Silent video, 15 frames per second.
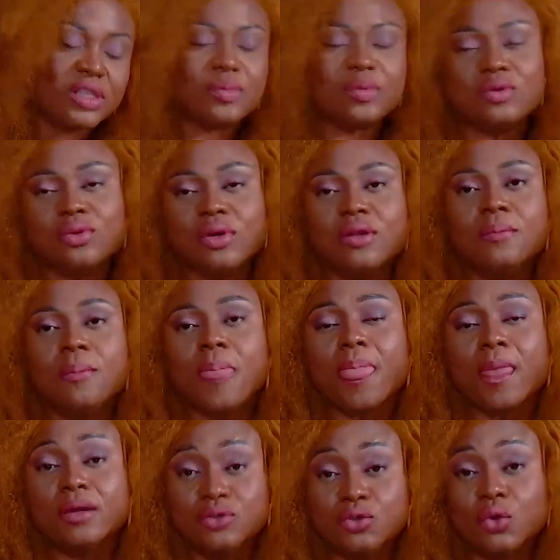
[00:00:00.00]
between
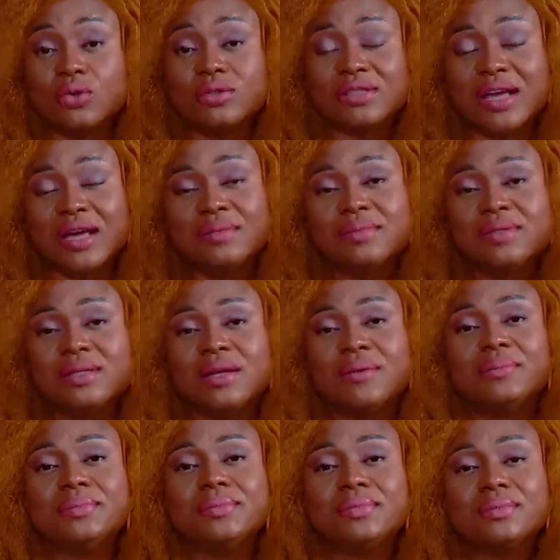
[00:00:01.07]
those times
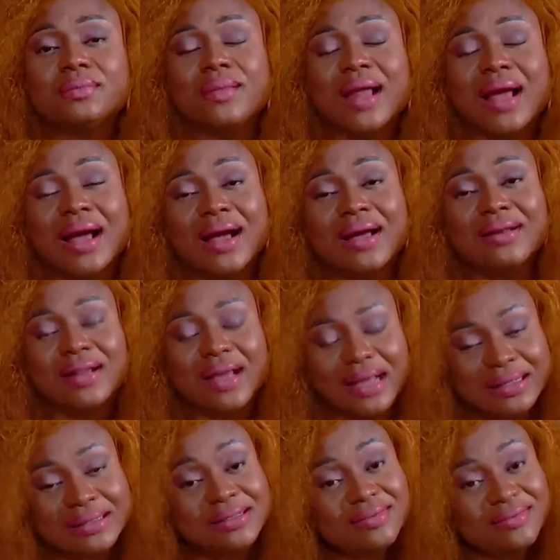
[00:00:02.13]
and
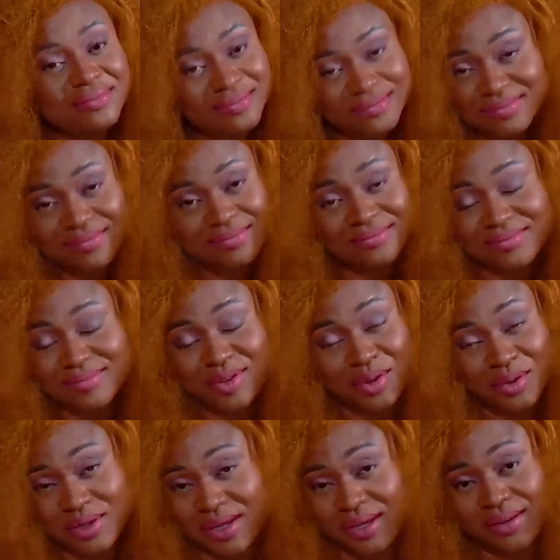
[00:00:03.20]

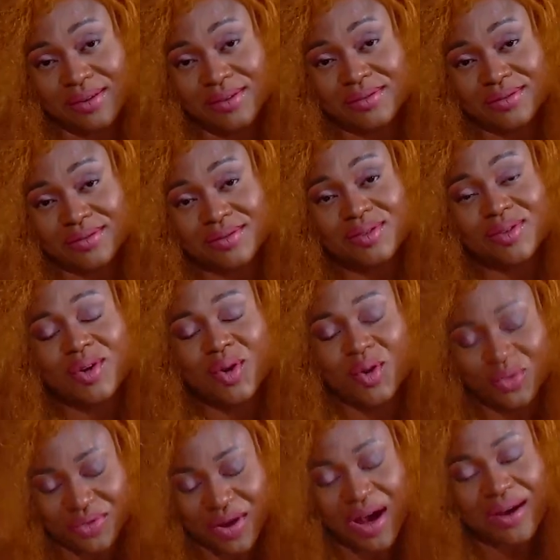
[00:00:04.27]
today
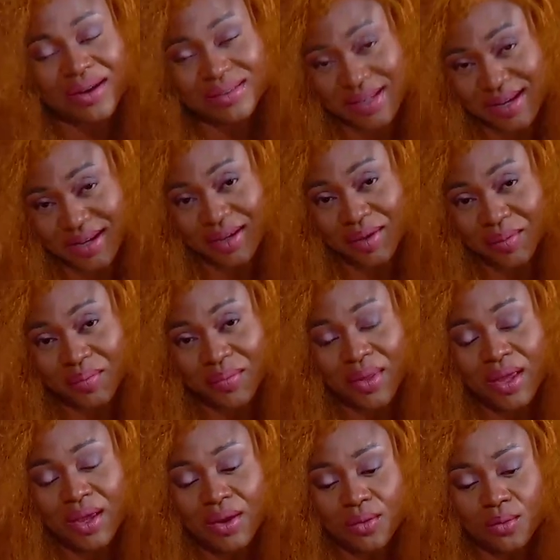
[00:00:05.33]
of our time,
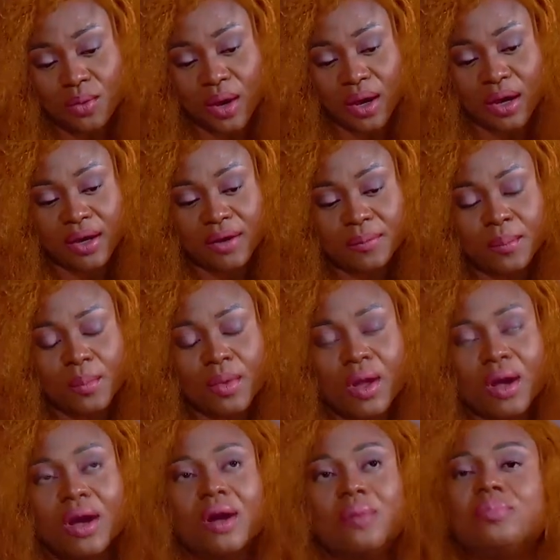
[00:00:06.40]
right?
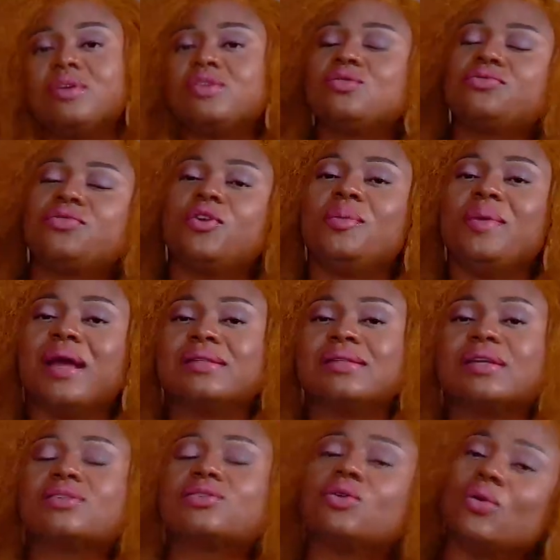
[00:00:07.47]
Uh, please do follow me at
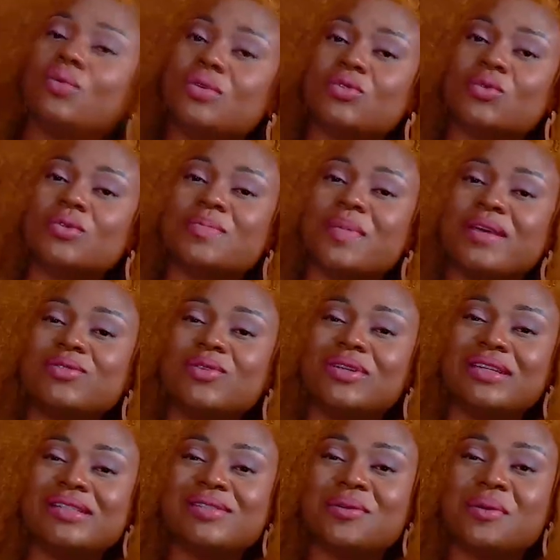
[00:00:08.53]
Sex Talk with Soul Spice on
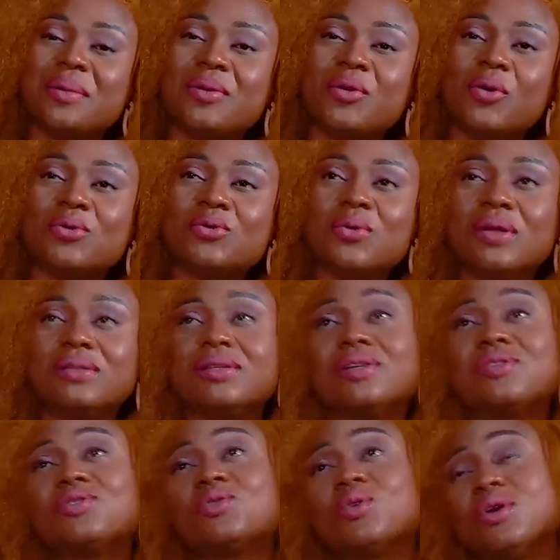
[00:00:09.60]
Instagram and also at
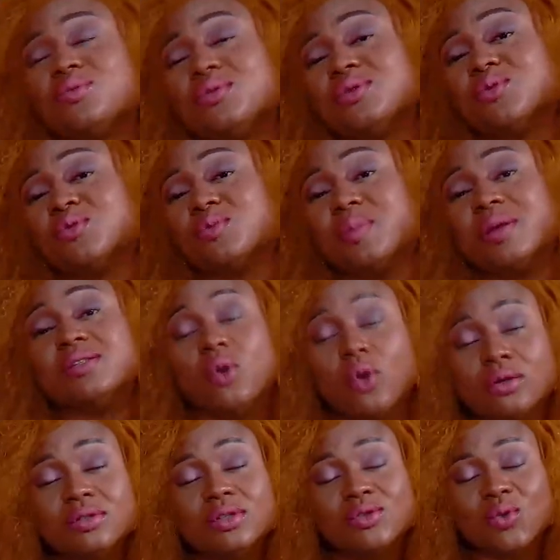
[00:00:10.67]
Sex Toys with Soul Spice
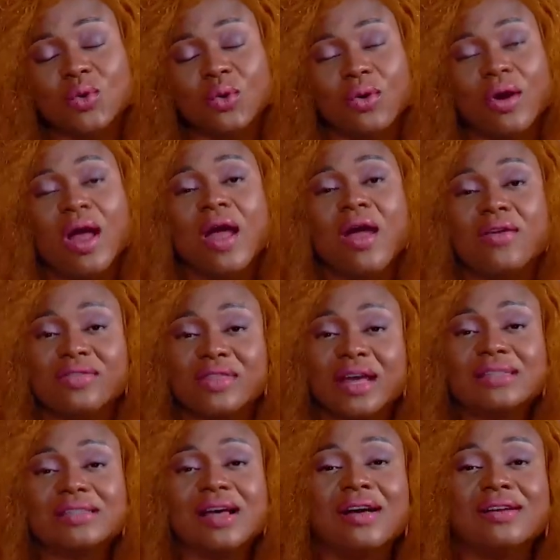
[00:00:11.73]
underscore.
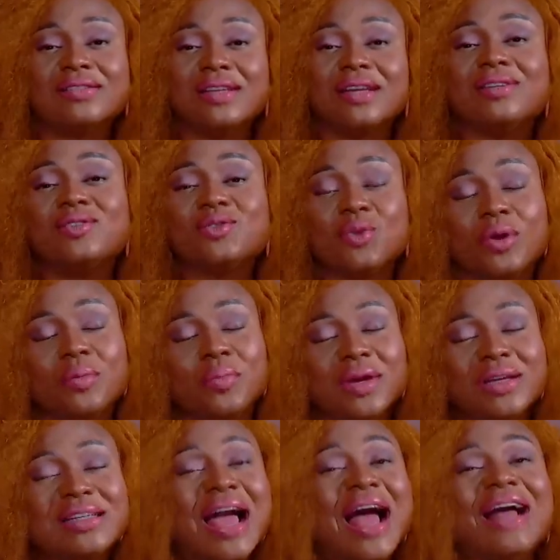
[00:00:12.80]
That's our Sex Toy page.
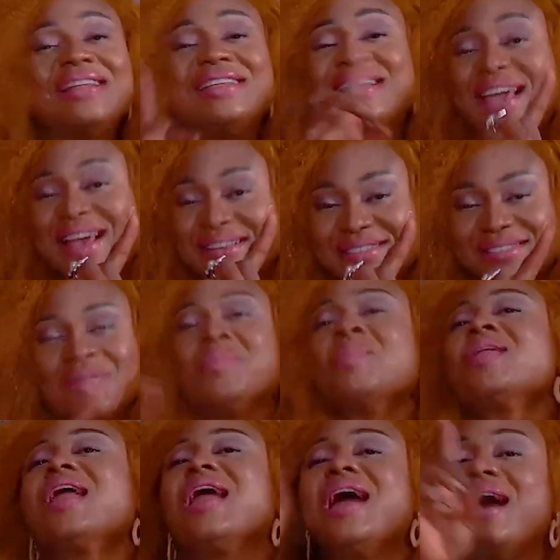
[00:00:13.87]
And yes,
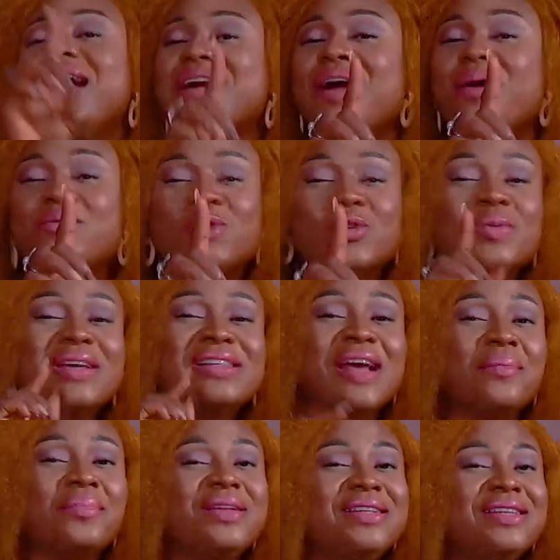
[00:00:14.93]
Hangout with Soul Spice is
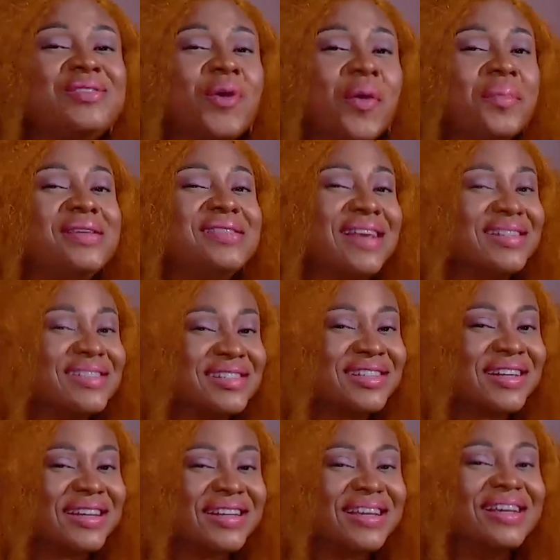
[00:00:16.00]
happening this coming
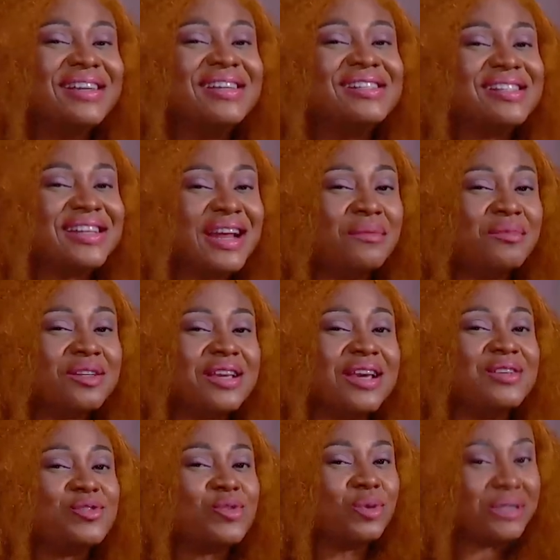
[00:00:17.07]
Saturday. See, let me just say
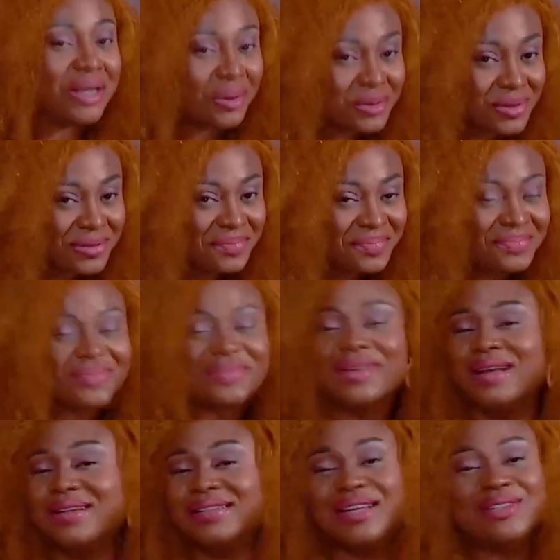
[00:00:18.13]
it's sold out.
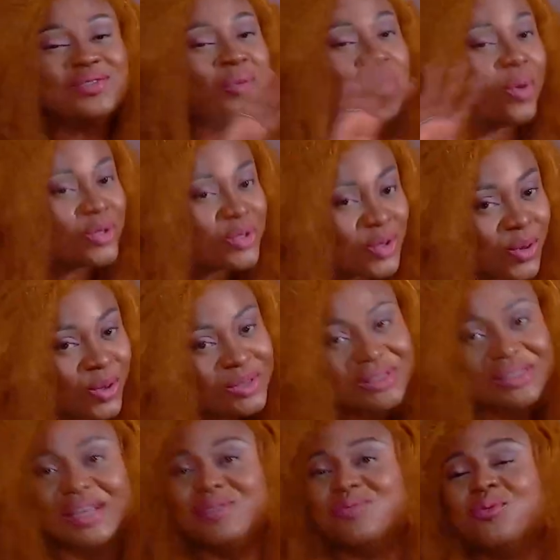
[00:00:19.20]
There is no more slots,
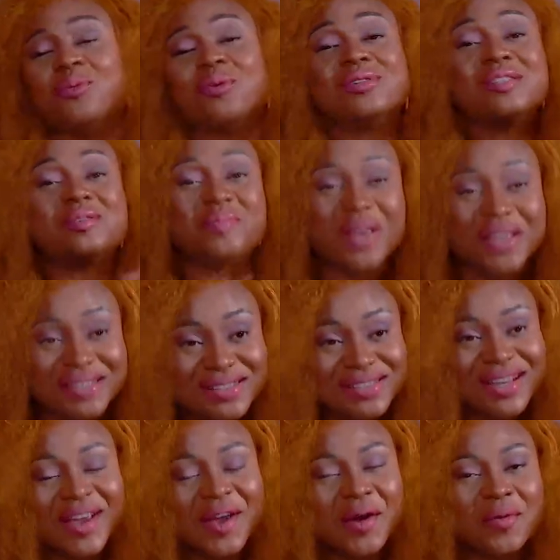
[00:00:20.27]
there is no more space,
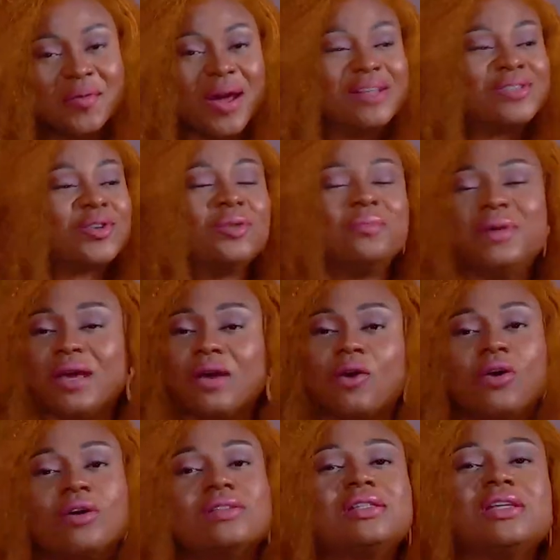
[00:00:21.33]
right? It's going to be a
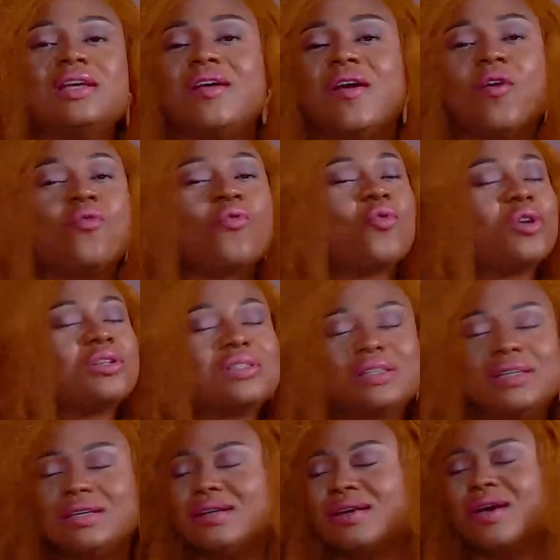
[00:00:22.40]
cozy,
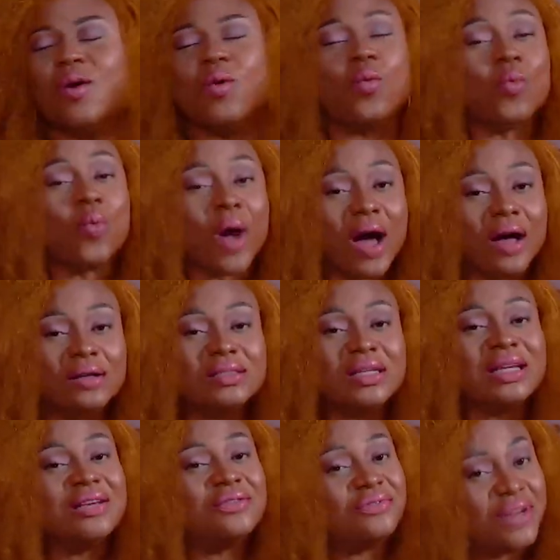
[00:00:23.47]
erotic, a wild
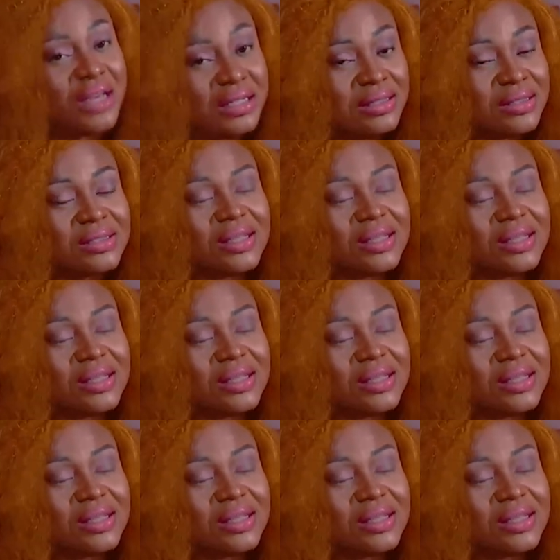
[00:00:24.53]
event.